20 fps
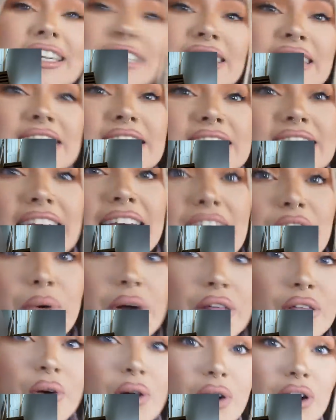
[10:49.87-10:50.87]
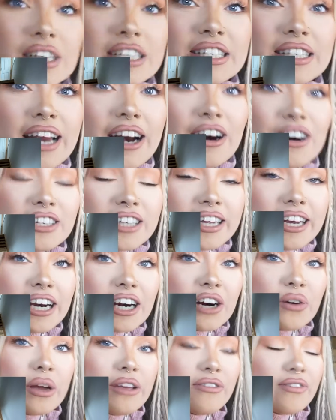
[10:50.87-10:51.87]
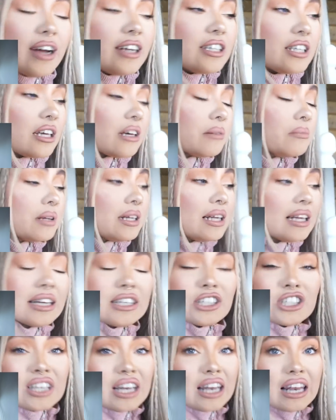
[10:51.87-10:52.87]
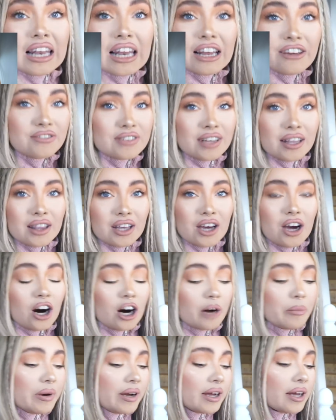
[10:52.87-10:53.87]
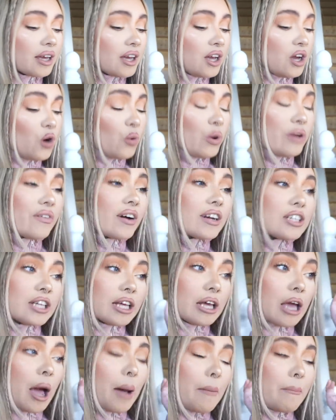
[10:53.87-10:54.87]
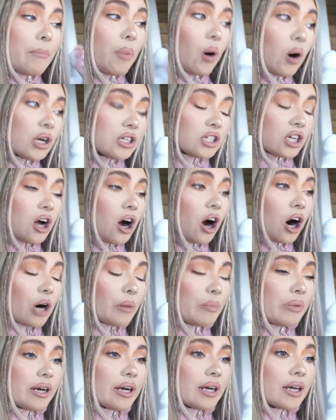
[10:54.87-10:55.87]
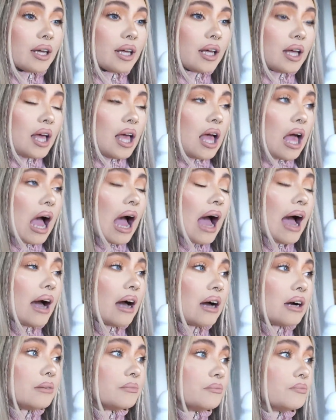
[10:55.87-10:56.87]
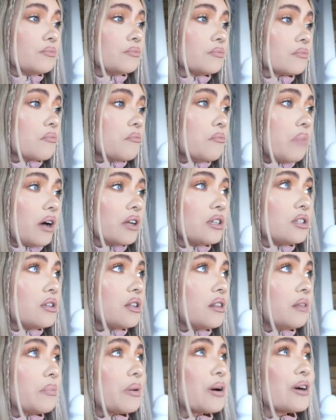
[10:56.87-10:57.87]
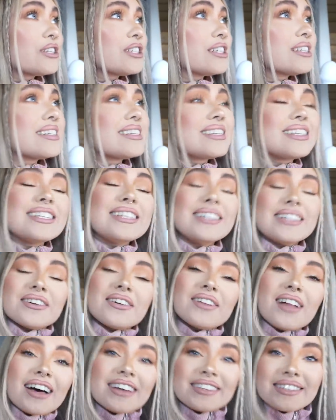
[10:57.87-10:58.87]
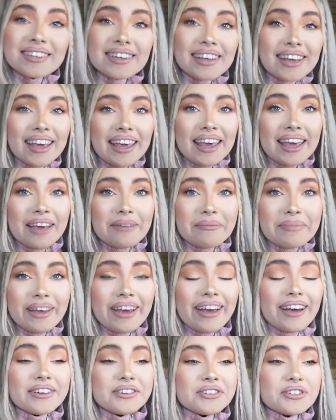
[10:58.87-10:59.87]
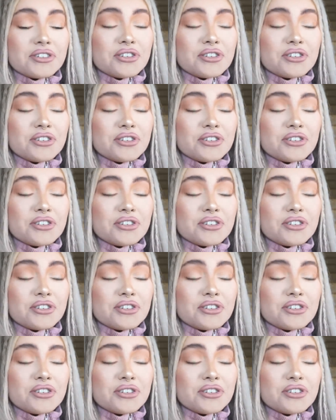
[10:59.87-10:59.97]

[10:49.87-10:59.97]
you can see with our stairs here, we've actually completely just lifted the carpet. We've actually bought carpet. But the person still hasn't came yet